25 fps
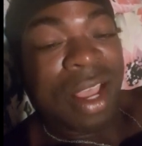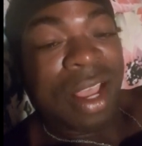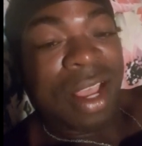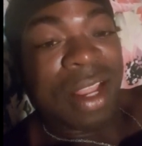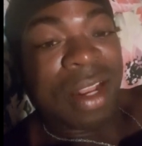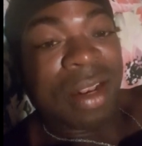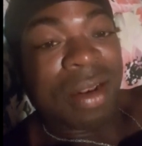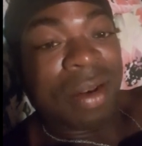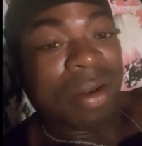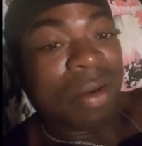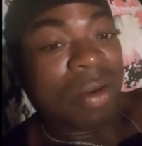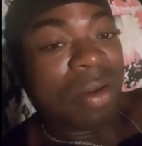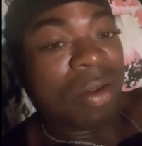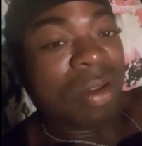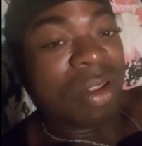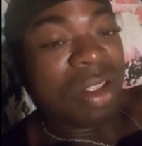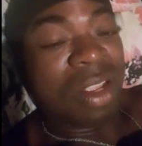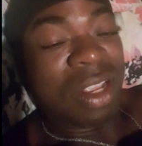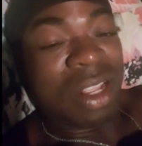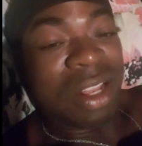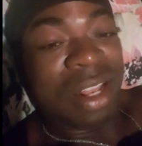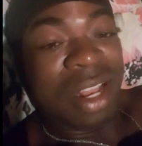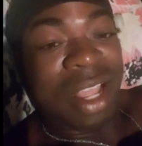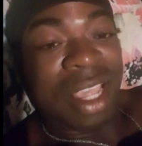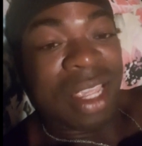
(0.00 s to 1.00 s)
And
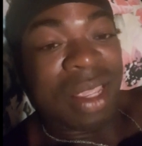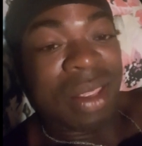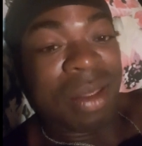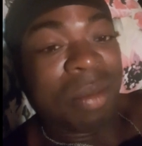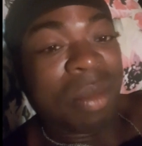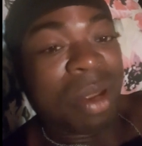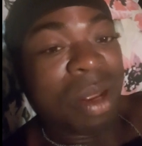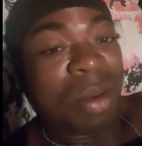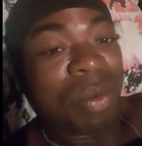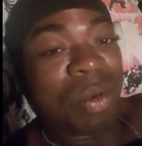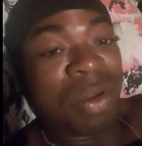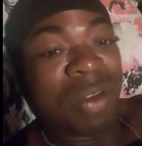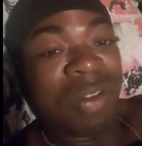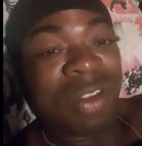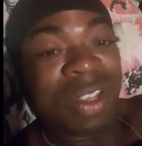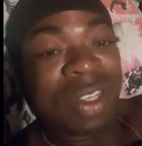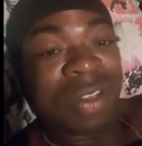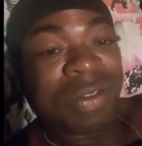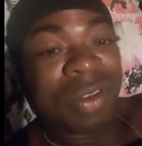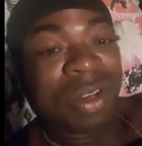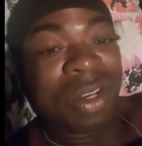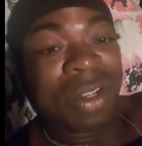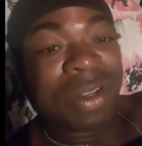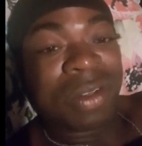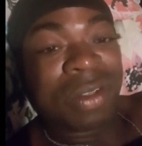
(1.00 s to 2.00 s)
like in my
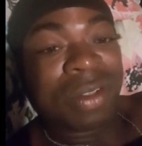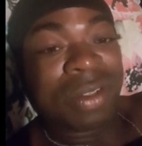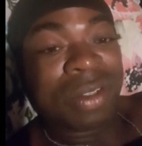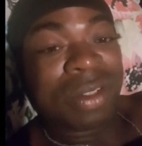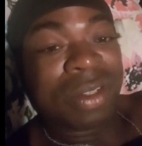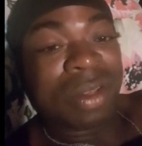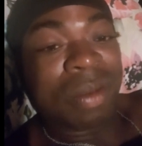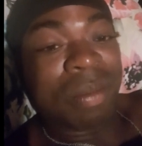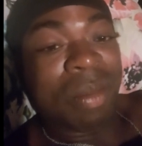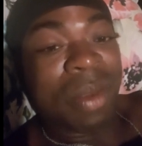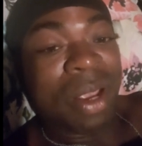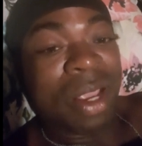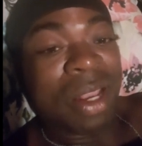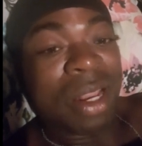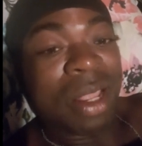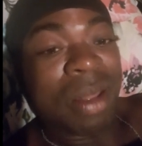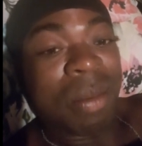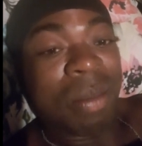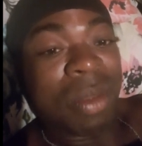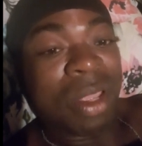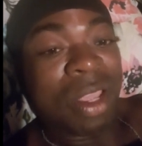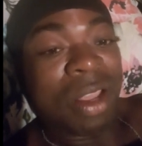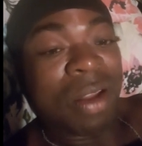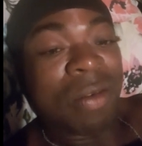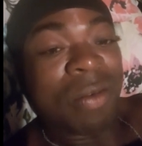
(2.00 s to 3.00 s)
previous videos, it might
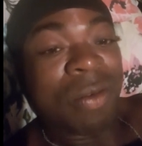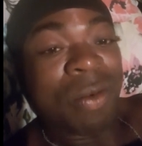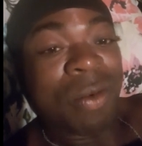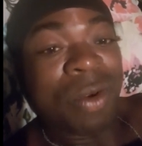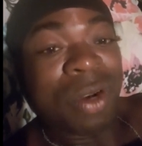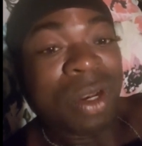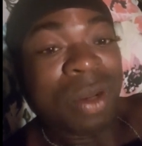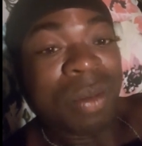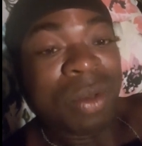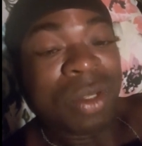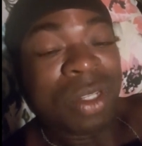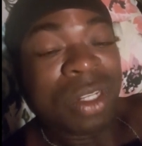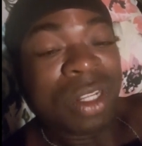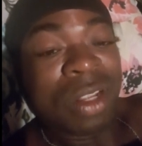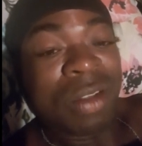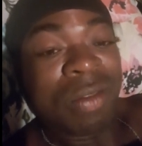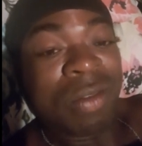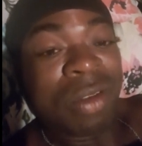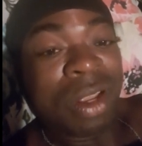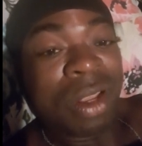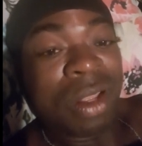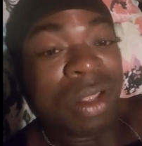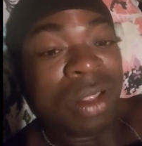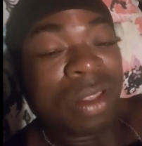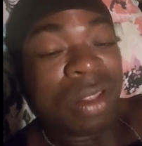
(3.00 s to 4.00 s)
not be affordable to
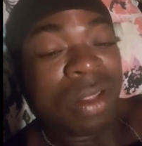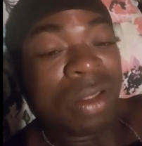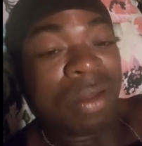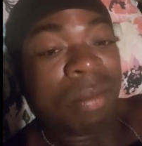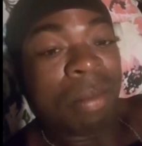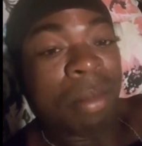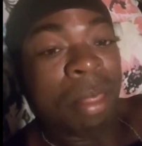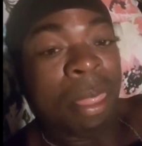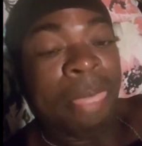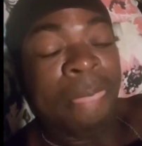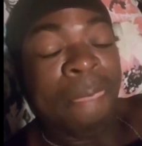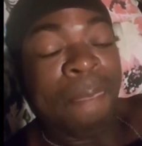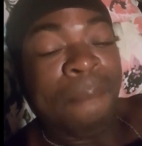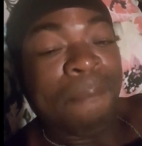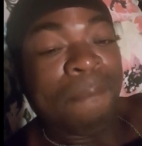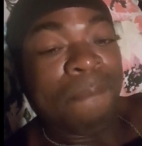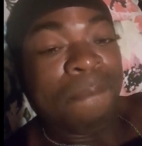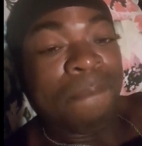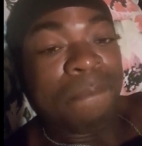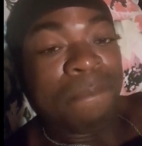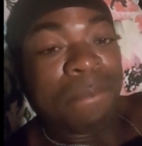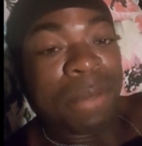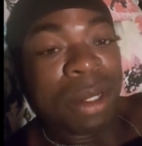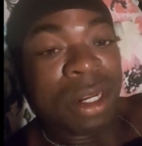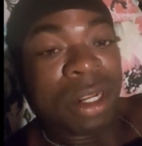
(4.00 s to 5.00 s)
live healthy,
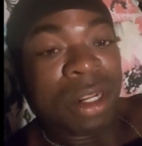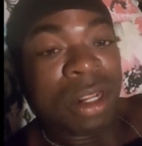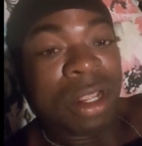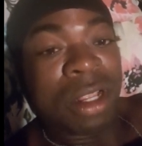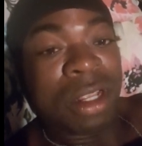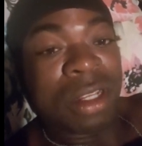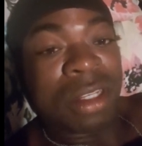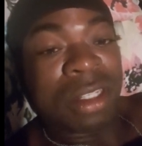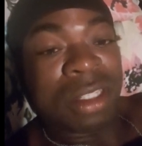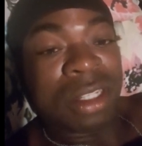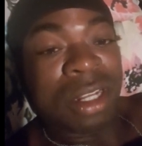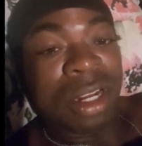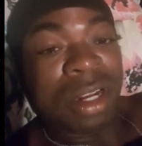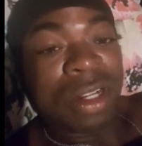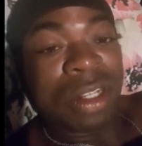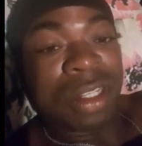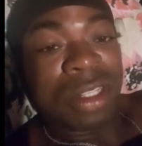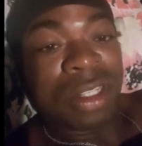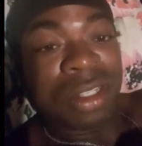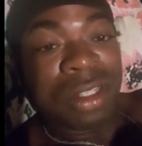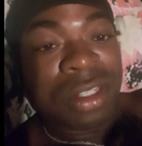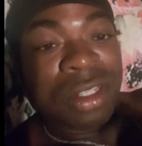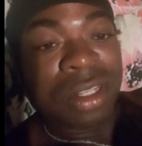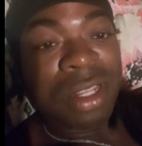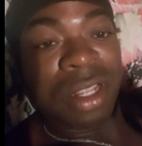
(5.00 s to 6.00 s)
but it all
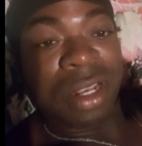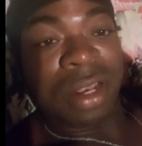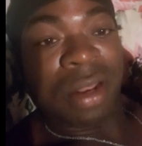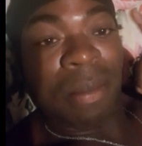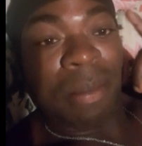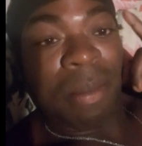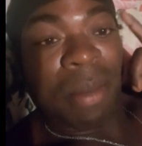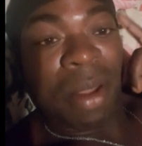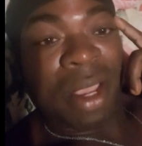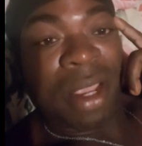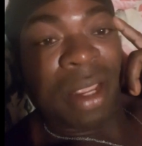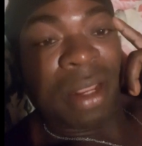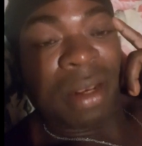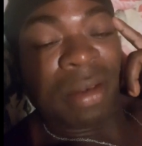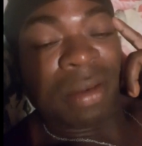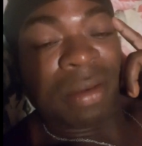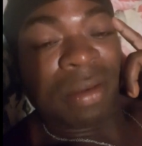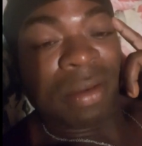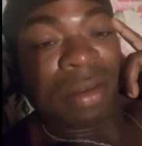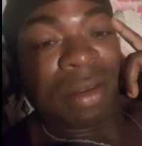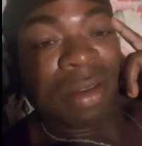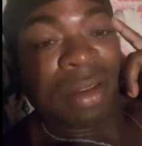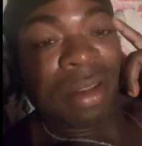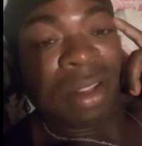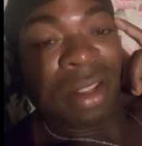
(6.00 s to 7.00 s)
starts in the
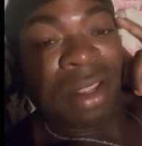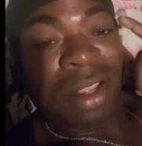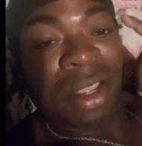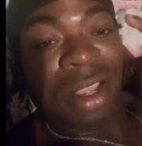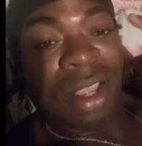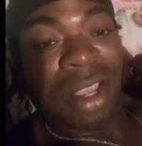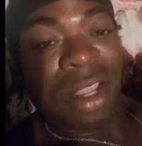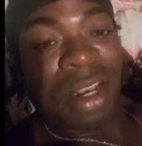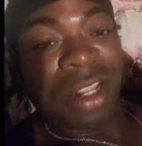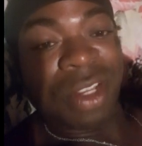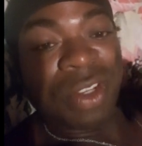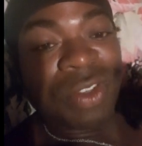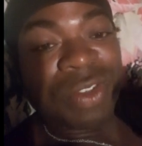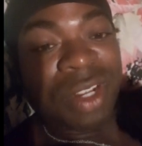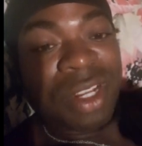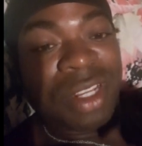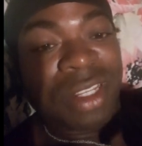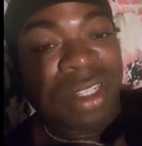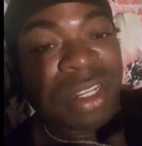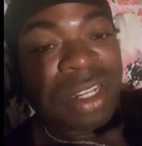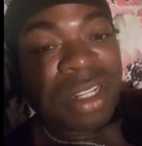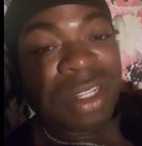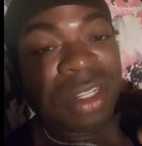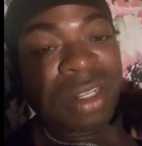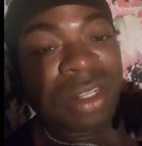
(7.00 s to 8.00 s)
mind and it
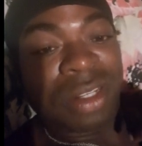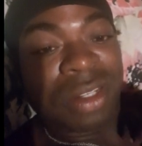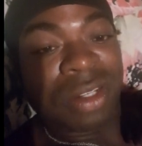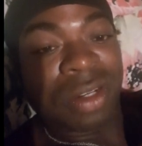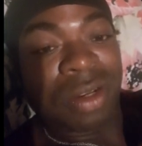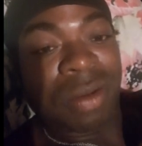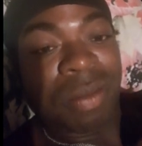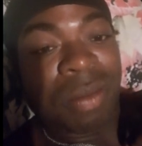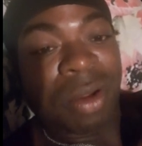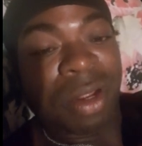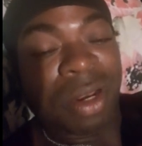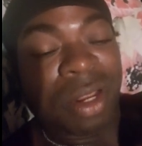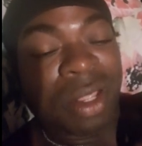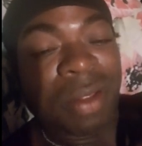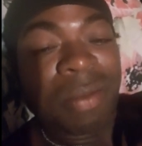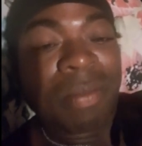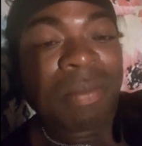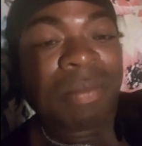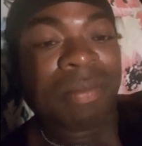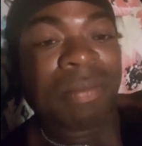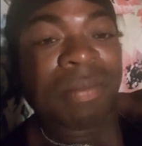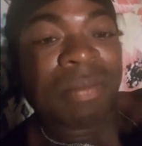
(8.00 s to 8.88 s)
translates into the body.